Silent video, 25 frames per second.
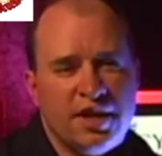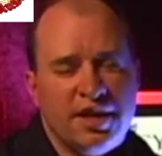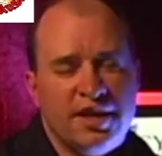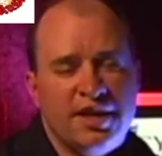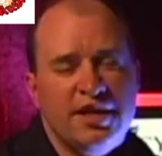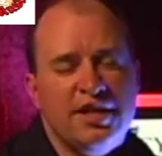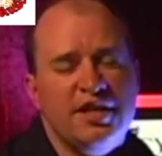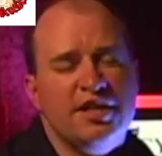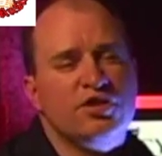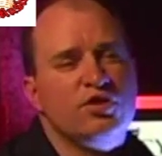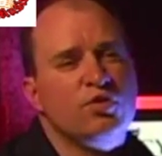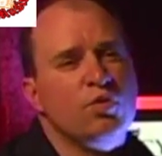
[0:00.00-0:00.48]

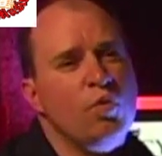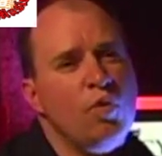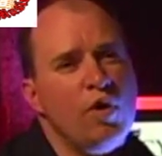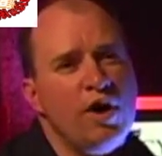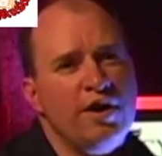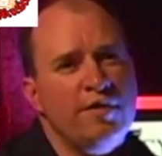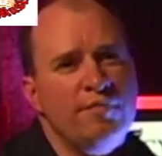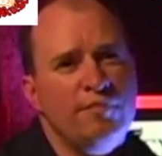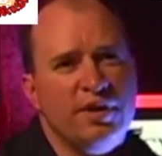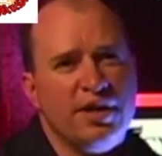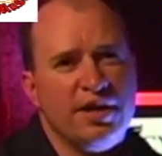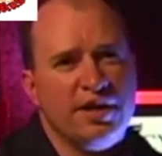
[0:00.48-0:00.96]
And he gets
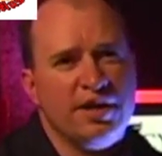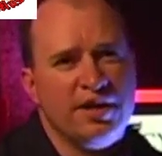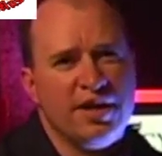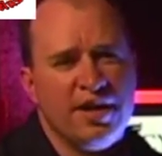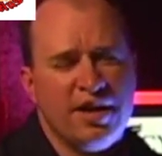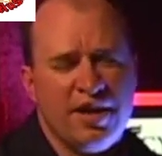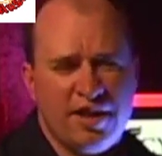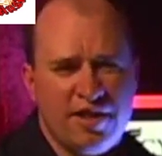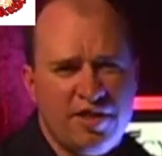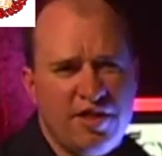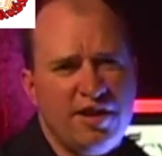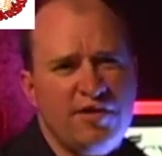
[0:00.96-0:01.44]
1 beat.
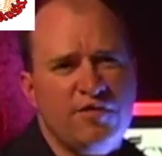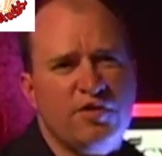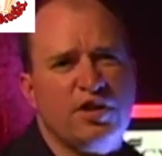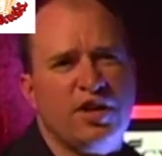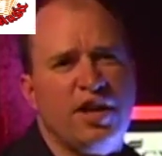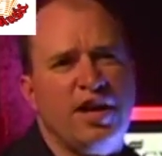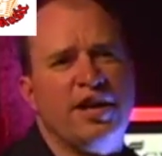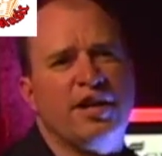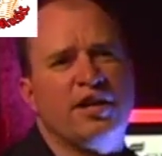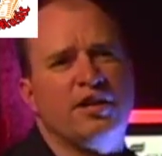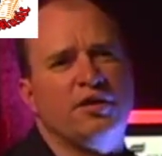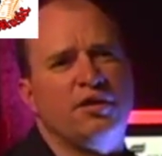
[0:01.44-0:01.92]
Think of
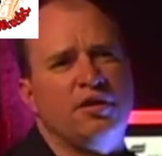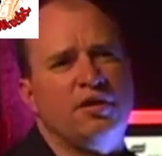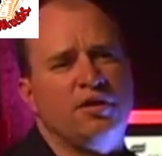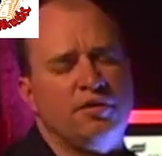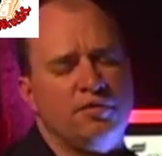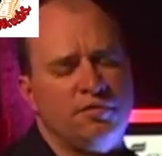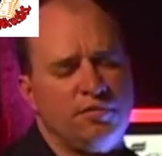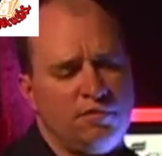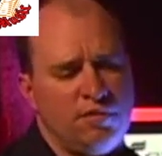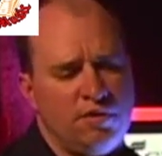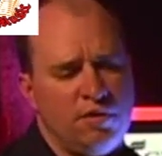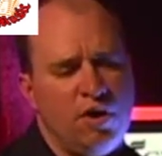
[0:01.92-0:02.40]
it like
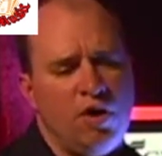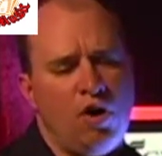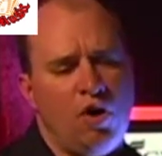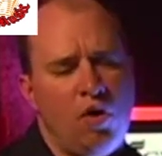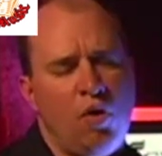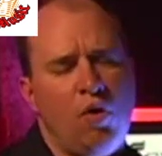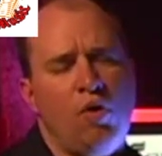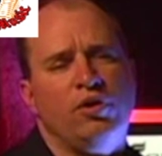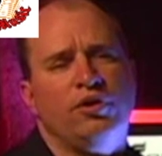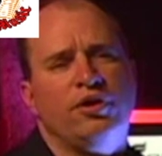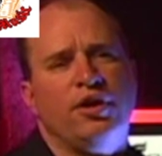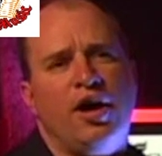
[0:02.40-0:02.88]
a
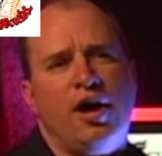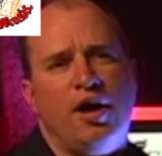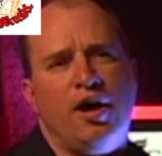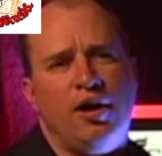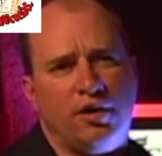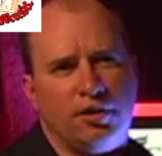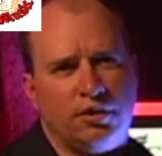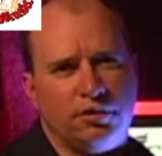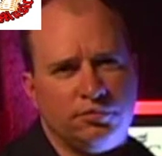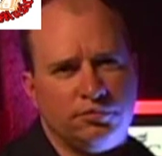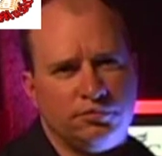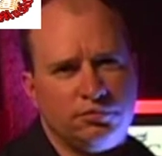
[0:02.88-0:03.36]
whole
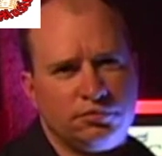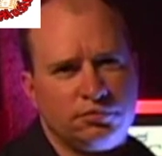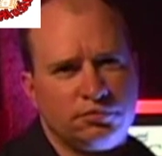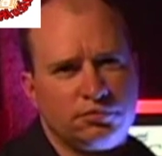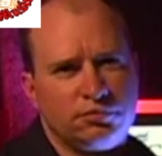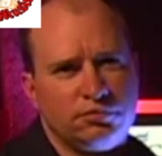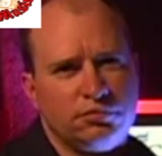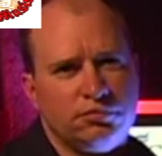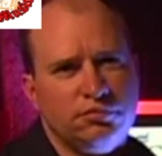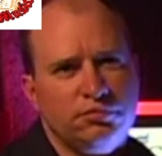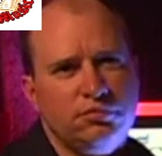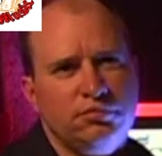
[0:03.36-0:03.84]
dollar.
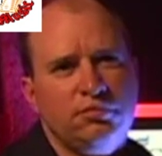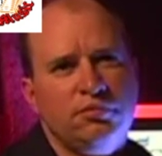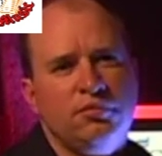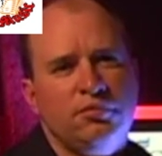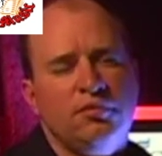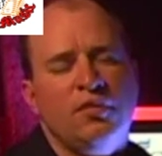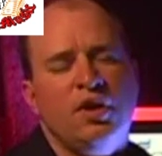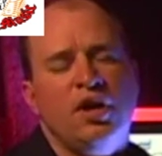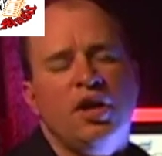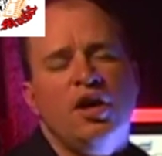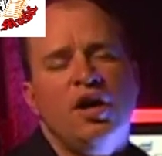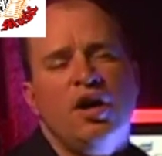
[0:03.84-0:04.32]

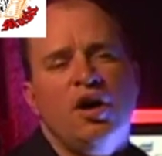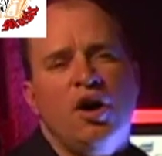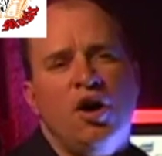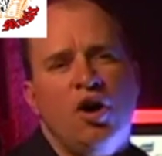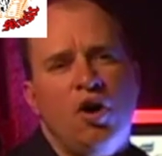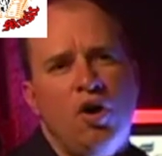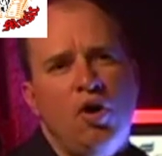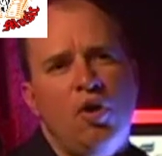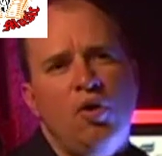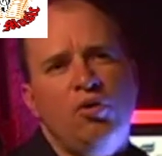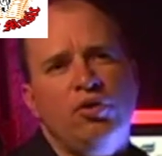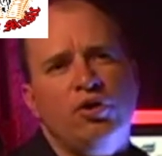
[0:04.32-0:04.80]

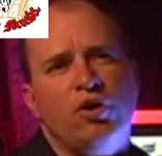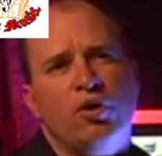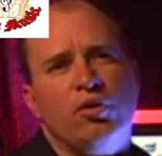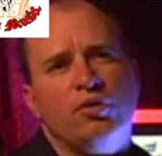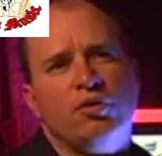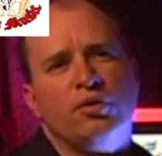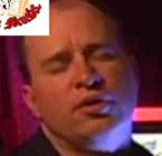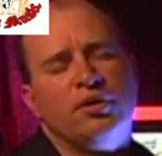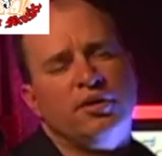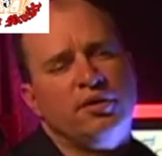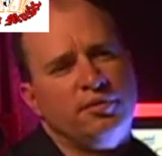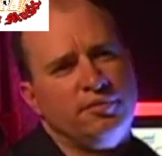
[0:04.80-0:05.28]
A whole
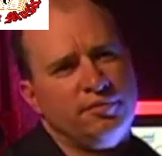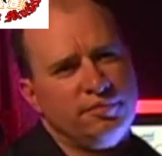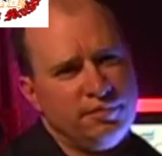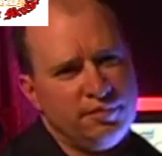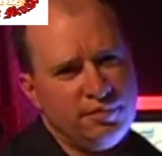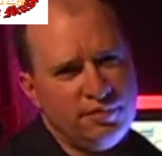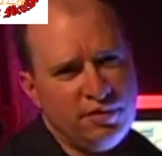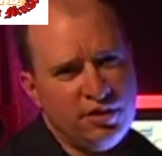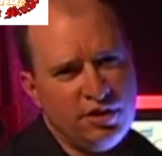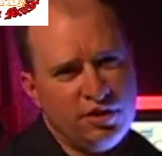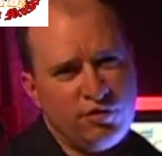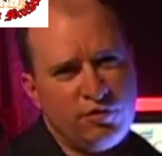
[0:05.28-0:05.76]
note
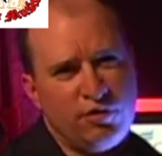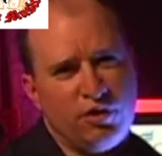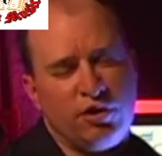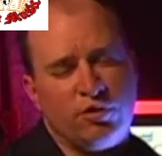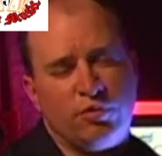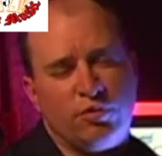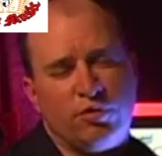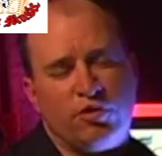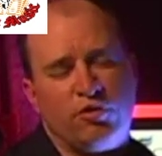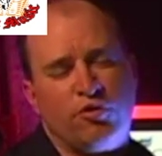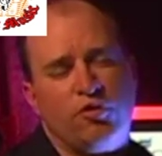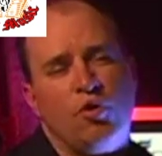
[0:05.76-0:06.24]
is
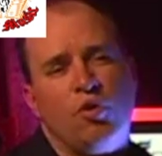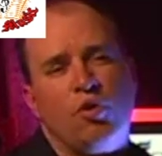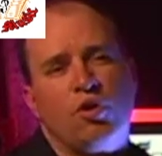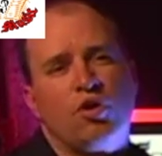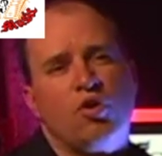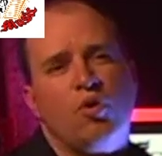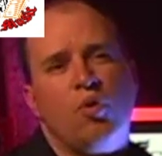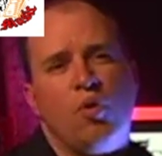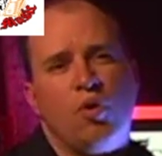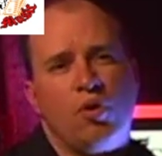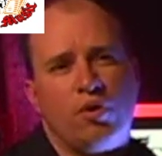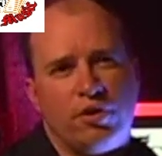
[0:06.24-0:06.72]
filled with
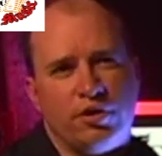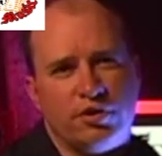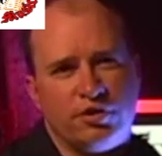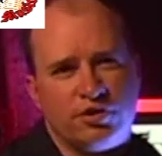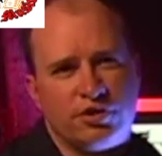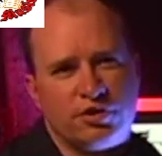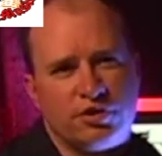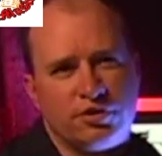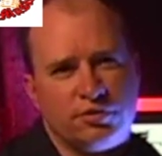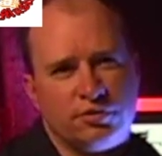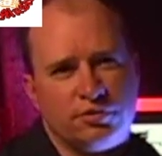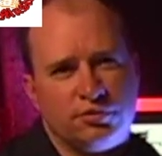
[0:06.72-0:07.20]
4
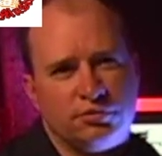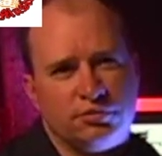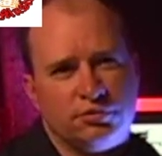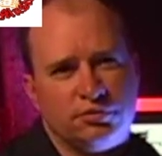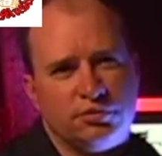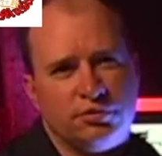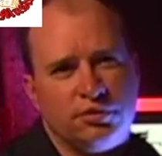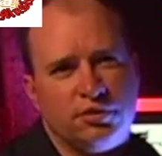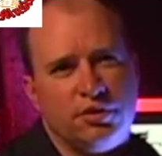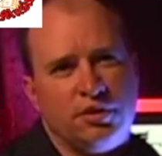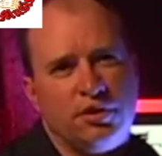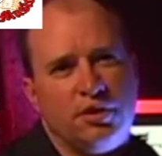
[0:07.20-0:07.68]
quarters.
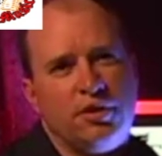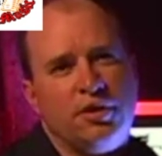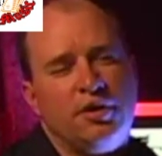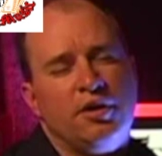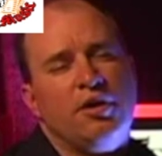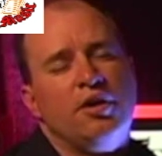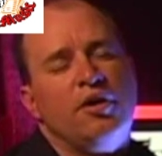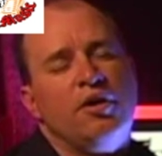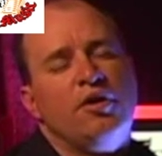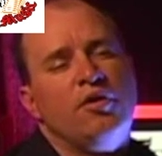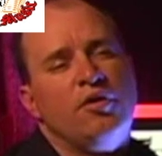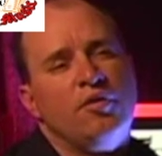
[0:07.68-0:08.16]

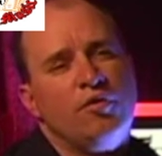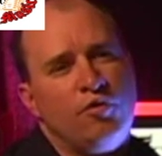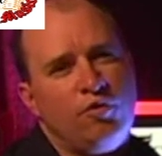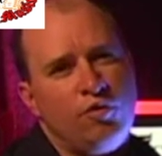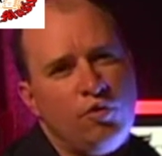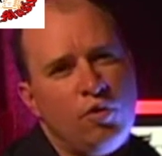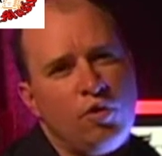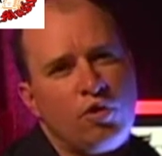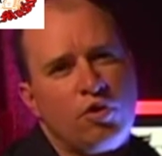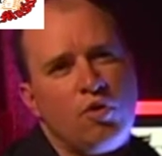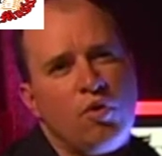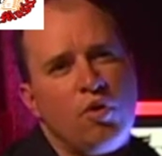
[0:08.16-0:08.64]

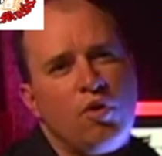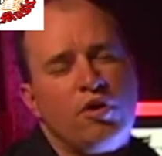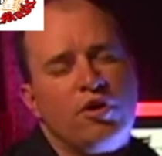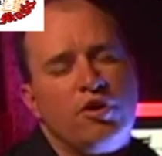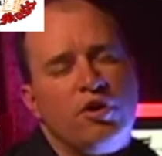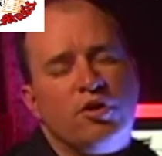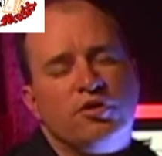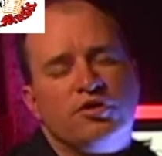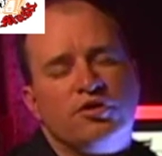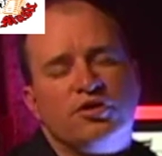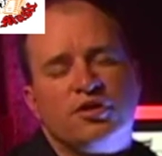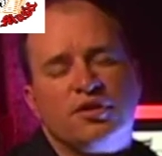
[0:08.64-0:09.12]
4
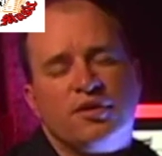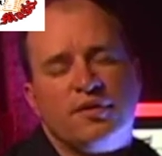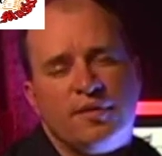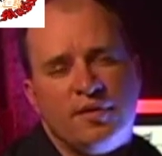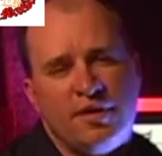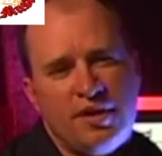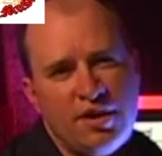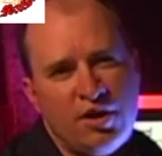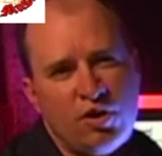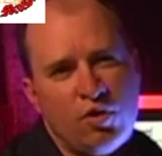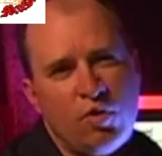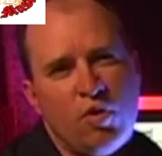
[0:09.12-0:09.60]
quarter notes,
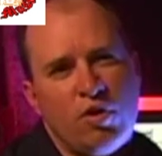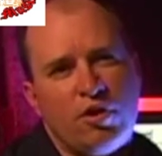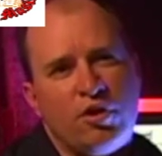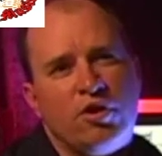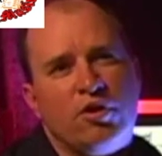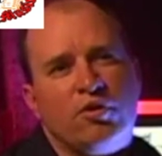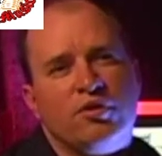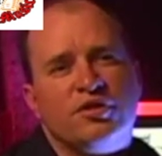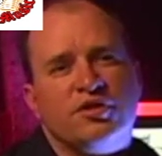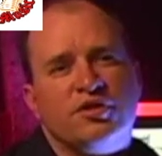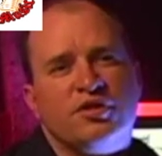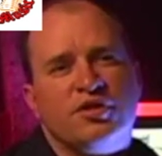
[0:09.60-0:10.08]
quarter
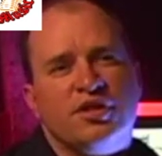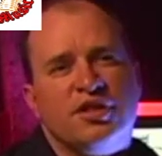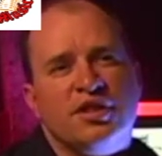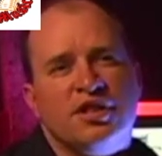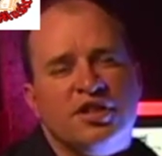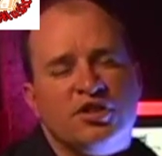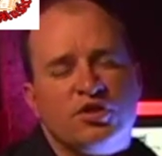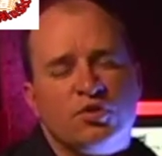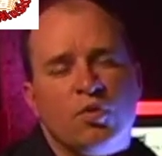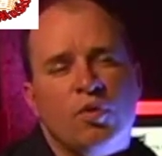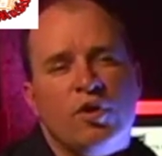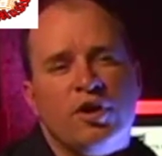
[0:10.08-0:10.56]
note
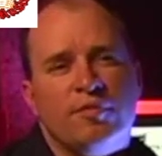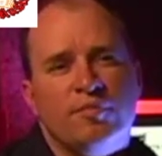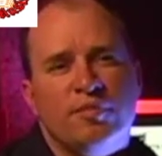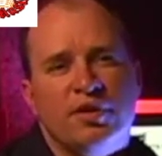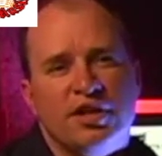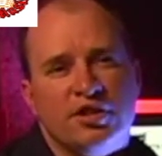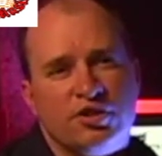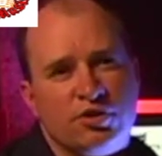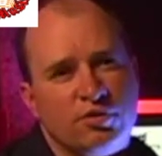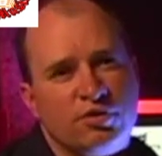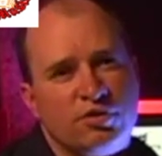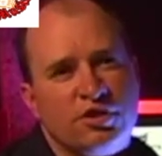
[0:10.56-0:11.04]
gets 1
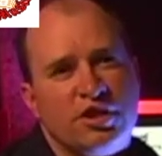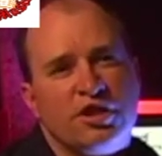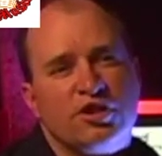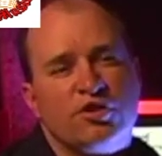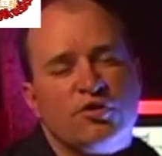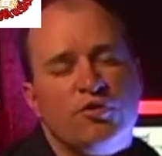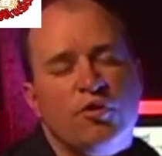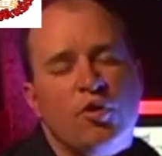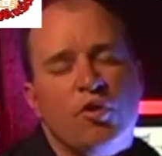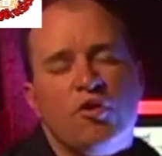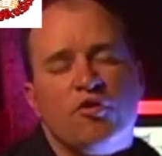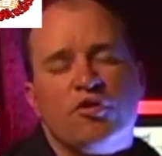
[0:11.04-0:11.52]
beat, so it
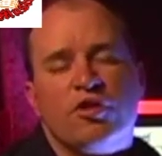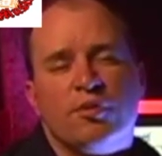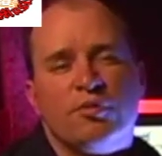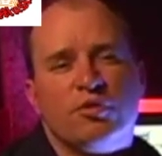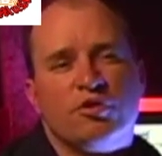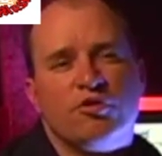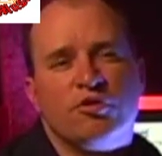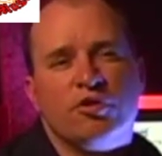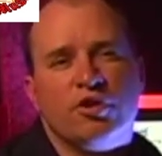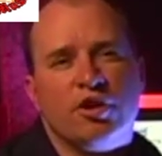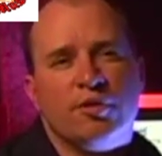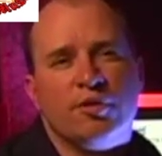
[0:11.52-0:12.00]
takes 4 of
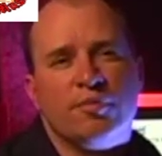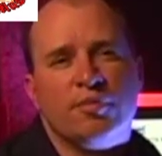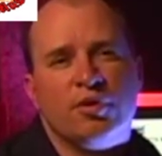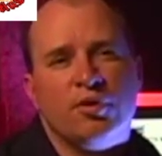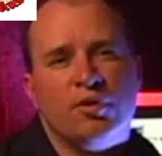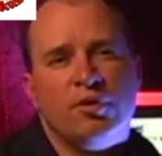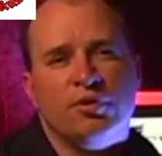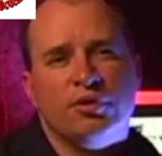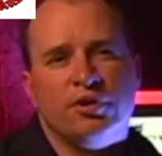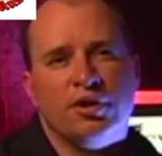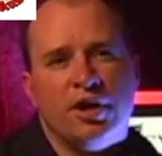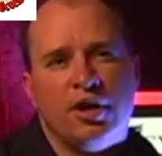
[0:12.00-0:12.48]
them to fill up
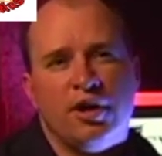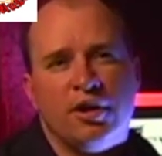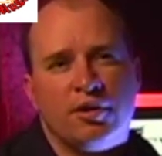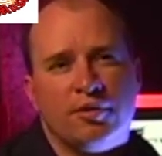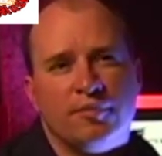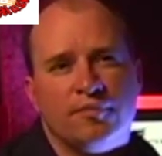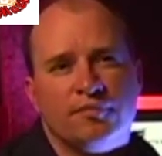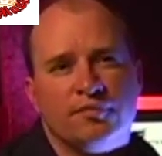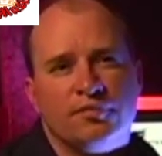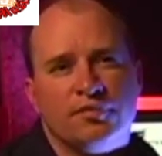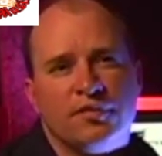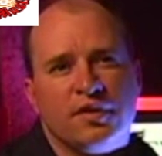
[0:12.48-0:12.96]
a whole
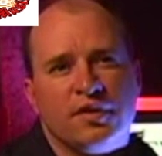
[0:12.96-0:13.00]
dollar.